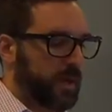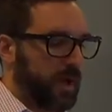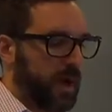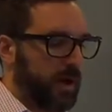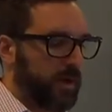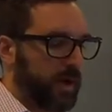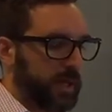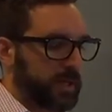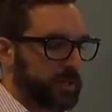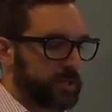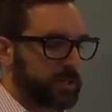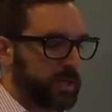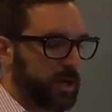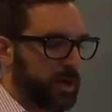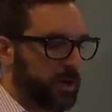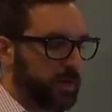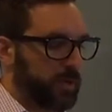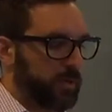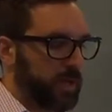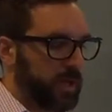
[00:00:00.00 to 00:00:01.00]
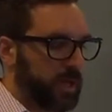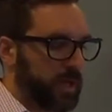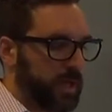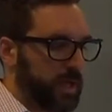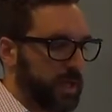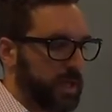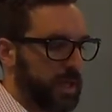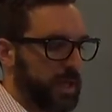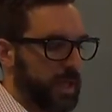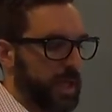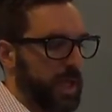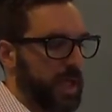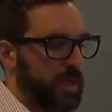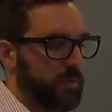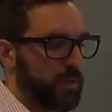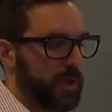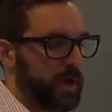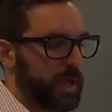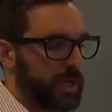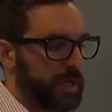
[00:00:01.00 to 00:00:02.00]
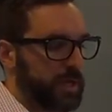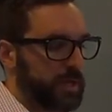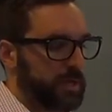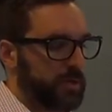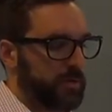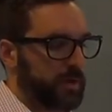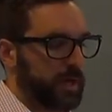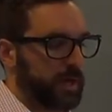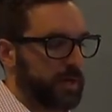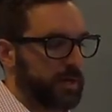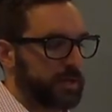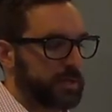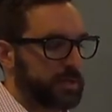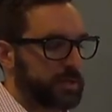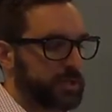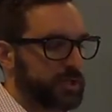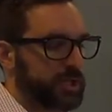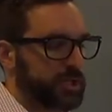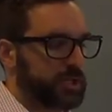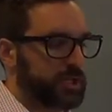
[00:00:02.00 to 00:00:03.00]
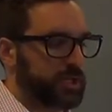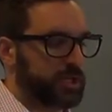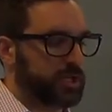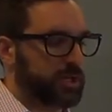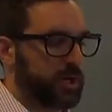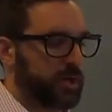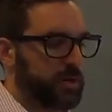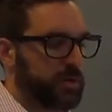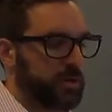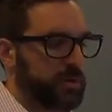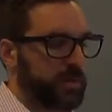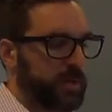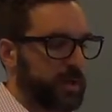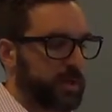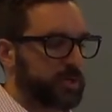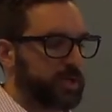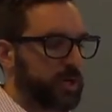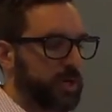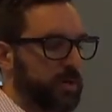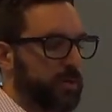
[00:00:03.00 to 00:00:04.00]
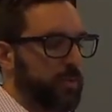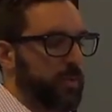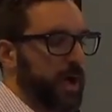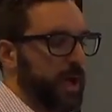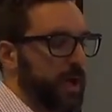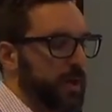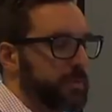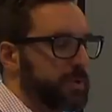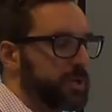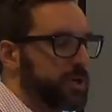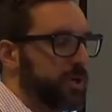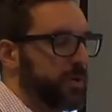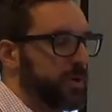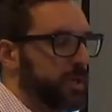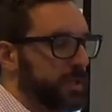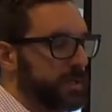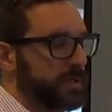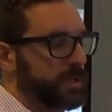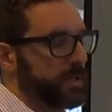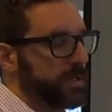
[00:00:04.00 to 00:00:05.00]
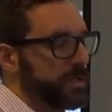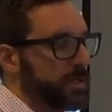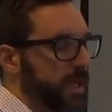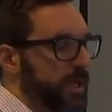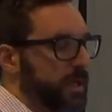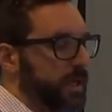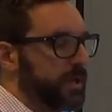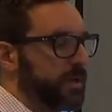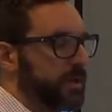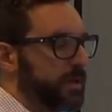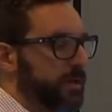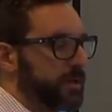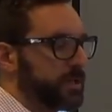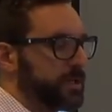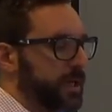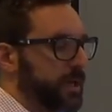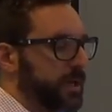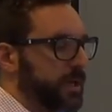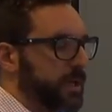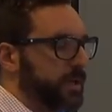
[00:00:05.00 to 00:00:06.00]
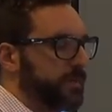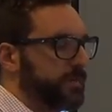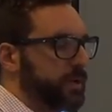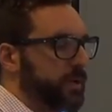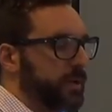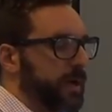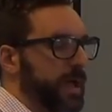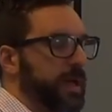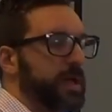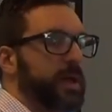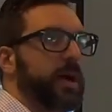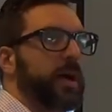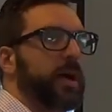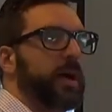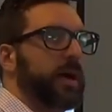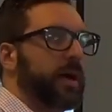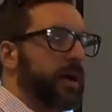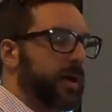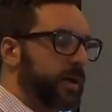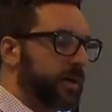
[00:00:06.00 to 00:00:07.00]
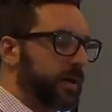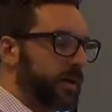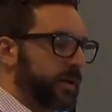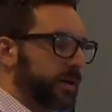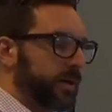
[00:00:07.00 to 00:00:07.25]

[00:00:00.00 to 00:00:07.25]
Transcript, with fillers: All right, so, and what I can do here is, just to show you, and I'll show you why I'm showing you this in a second, there's a, gives you an uh,